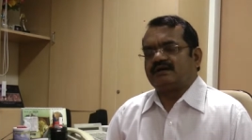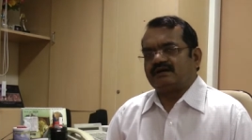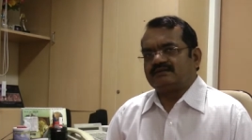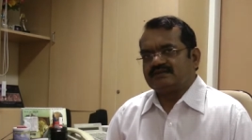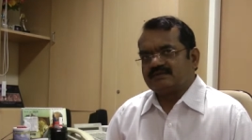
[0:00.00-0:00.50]

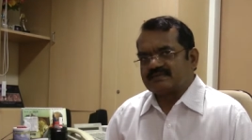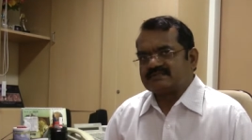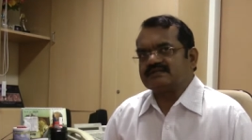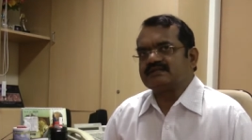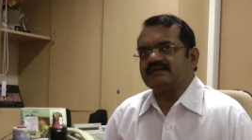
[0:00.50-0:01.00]
I think
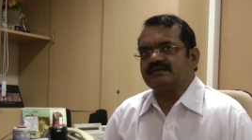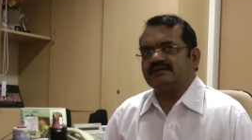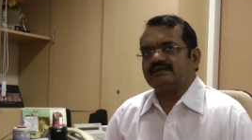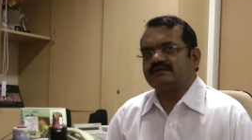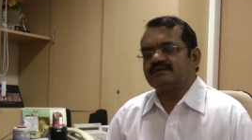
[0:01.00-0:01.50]

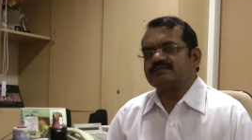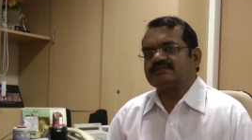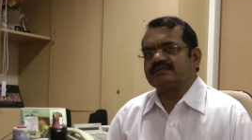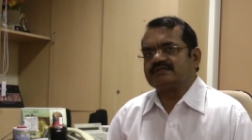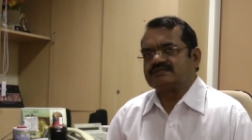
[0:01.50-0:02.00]
presently the
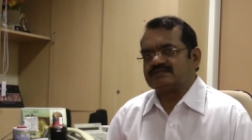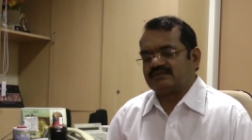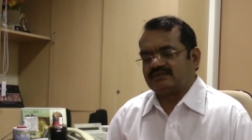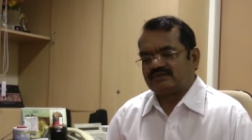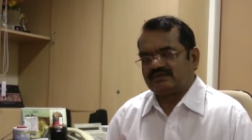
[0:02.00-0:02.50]
mission is
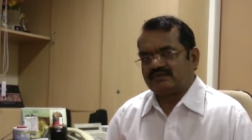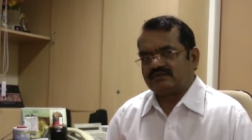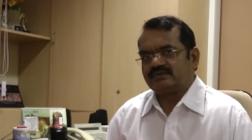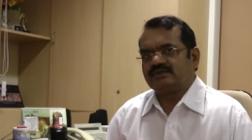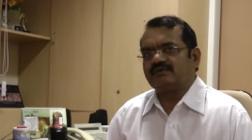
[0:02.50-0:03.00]

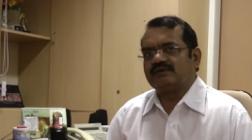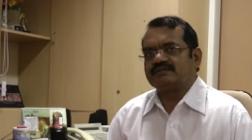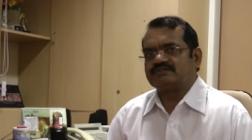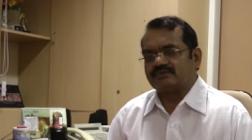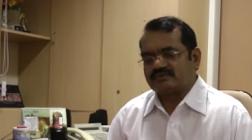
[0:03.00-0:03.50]
doing well.
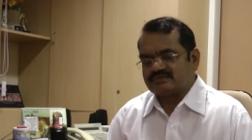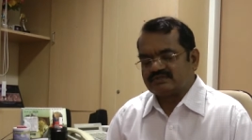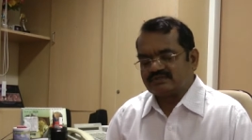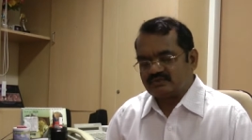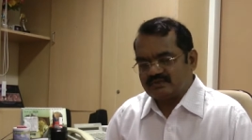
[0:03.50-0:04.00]
It's
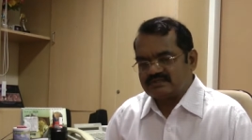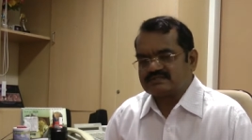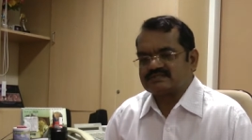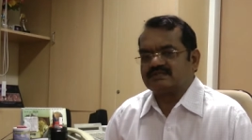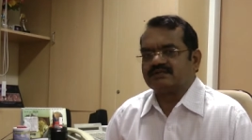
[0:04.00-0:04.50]
cruising
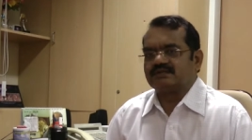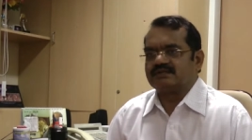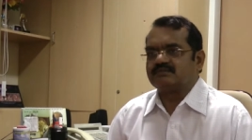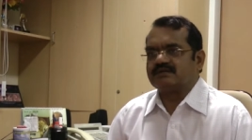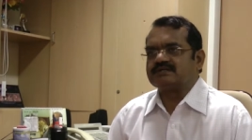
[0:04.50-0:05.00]
towards
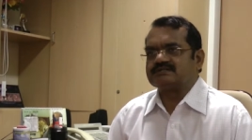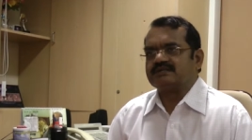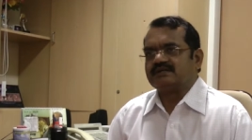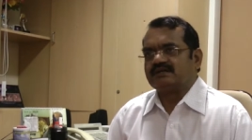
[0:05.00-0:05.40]
Mars.